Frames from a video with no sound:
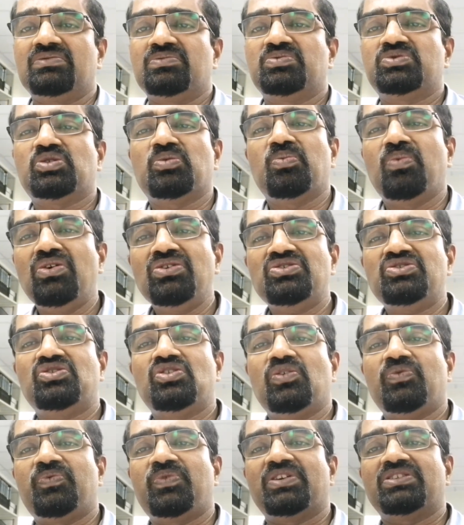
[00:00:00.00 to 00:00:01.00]
So
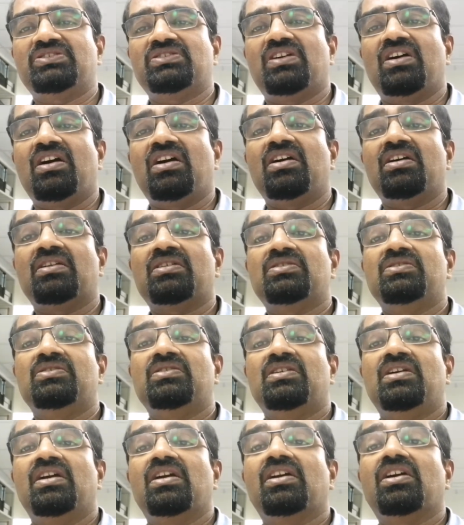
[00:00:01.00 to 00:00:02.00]
most of us are
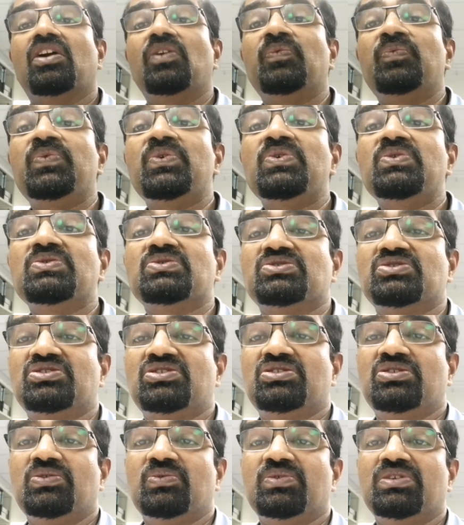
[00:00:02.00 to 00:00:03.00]

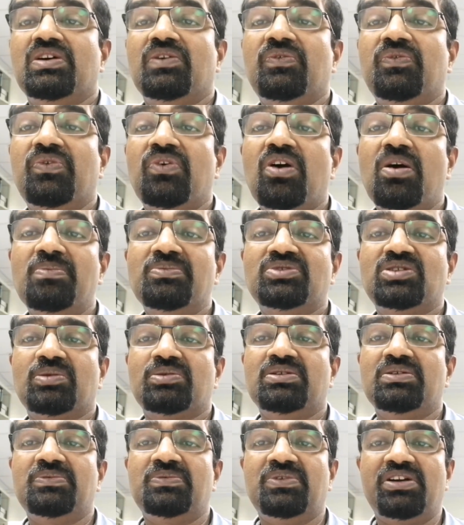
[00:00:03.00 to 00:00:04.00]
confused with the forms
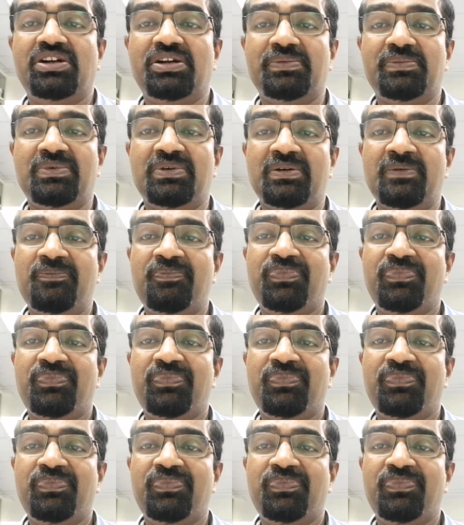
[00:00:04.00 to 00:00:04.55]
of the verb,